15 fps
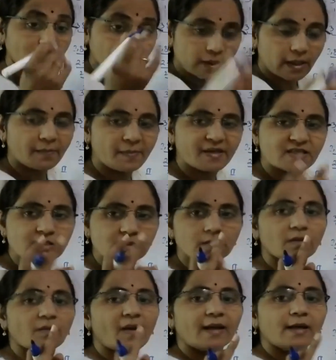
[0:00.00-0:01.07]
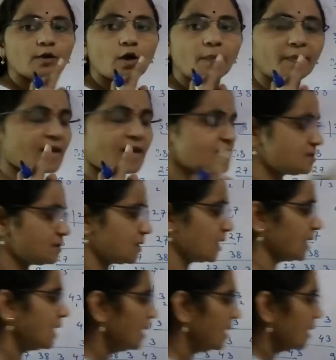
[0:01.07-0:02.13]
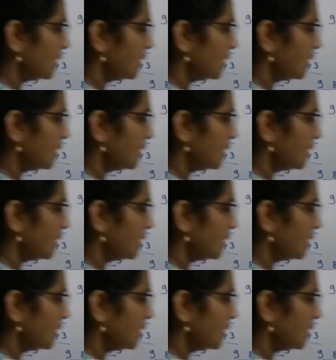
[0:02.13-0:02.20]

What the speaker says: 3 means the value of k is 3.